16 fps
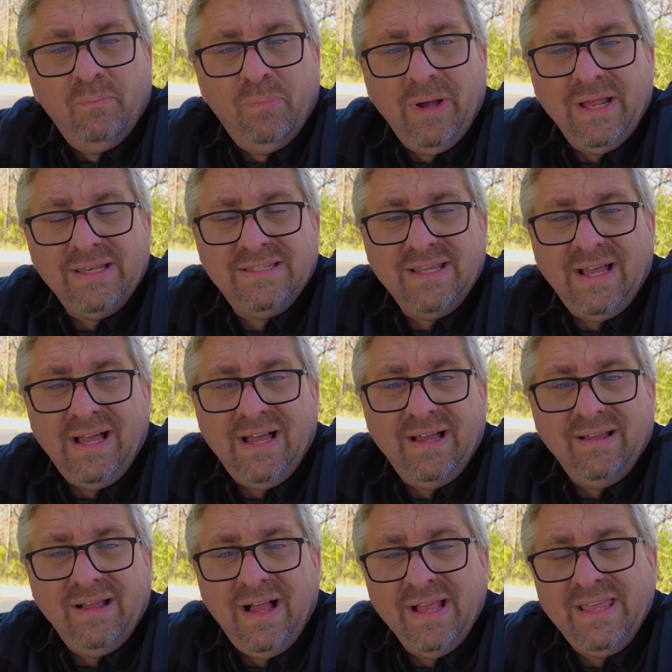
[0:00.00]
But
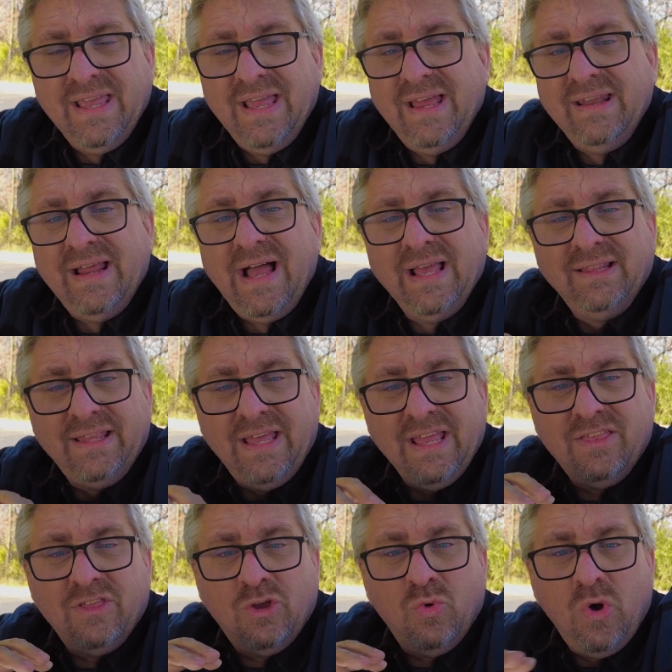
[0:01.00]
again, I
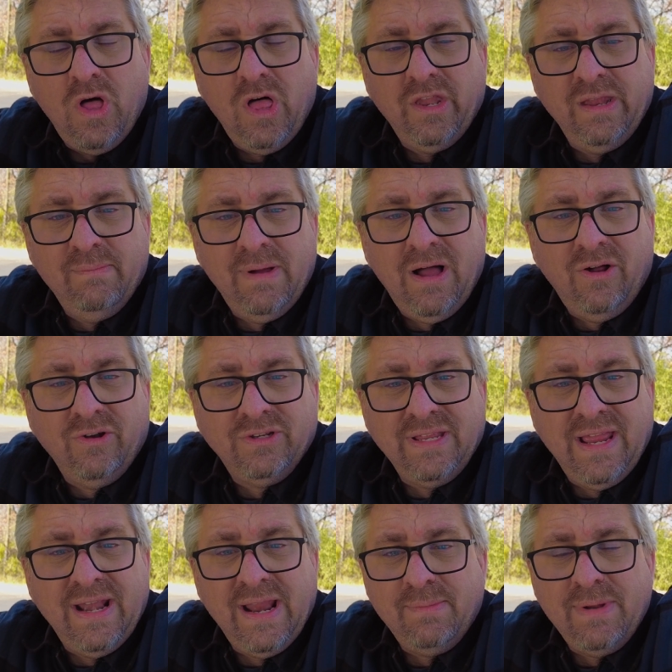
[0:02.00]
like the quality mount,
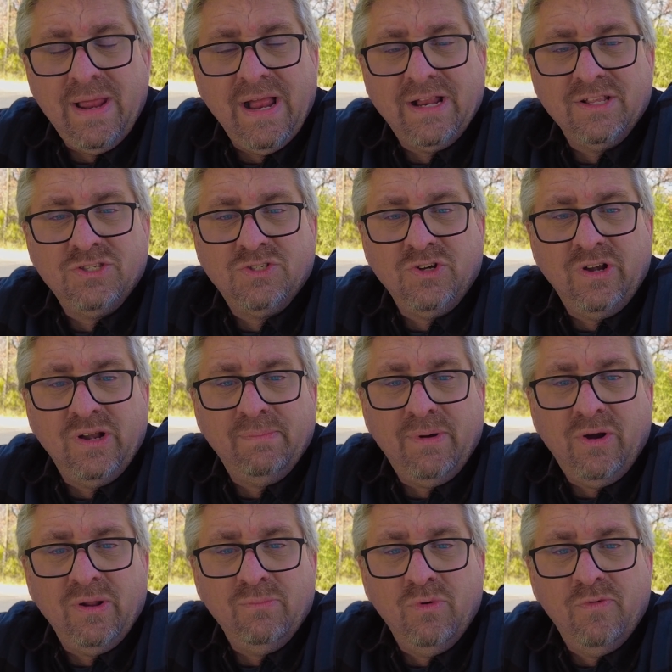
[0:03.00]
and I'm not concerned
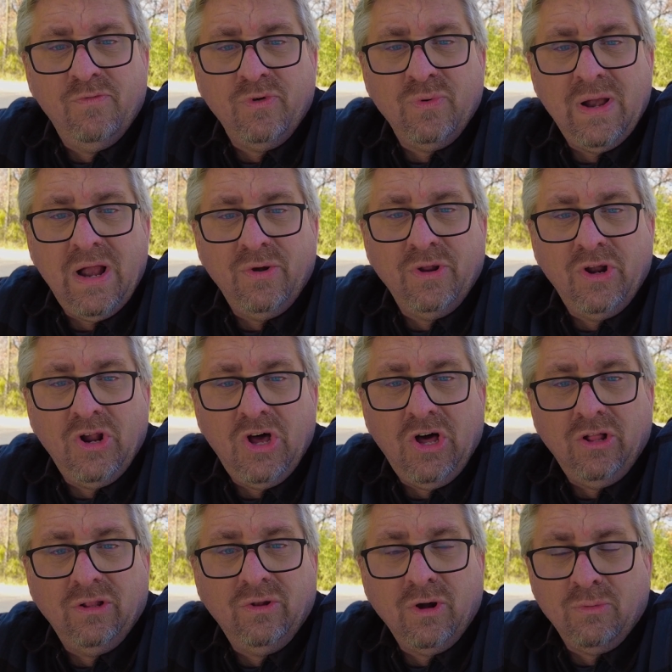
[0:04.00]
about it moving around at
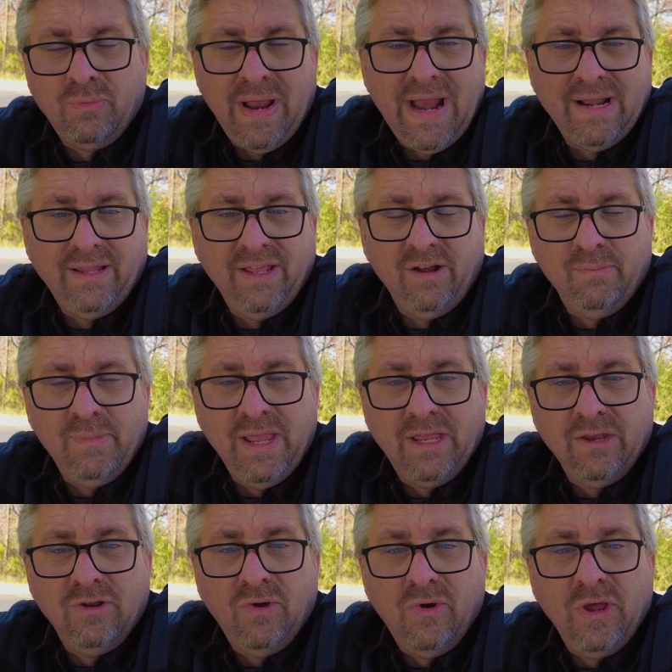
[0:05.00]
all or rattling or
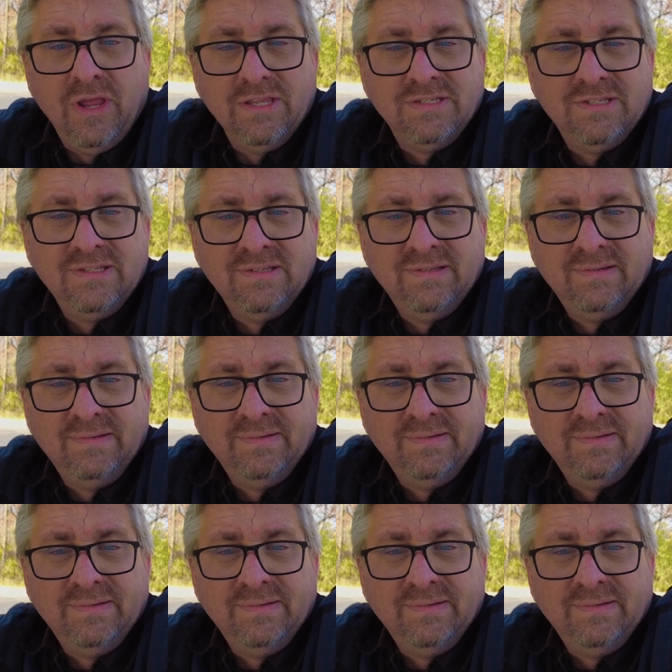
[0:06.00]
making noise.